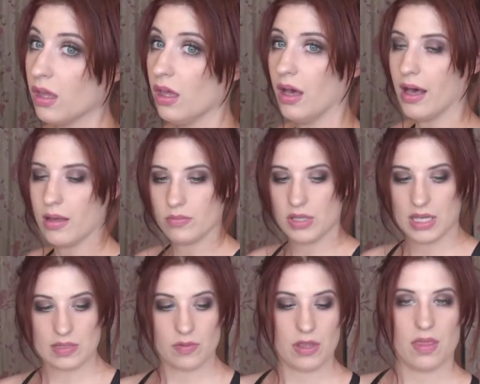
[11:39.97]
Um,
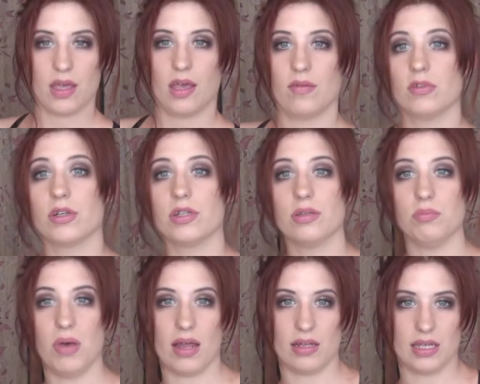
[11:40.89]
because one thing I've learned in
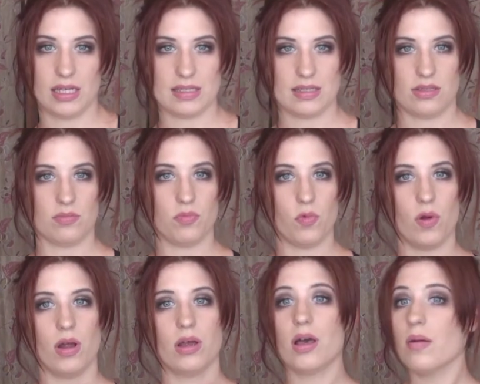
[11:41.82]
modeling is that the more
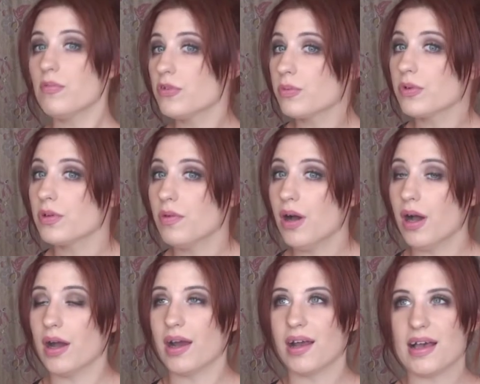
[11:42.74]
uncomfortable you are,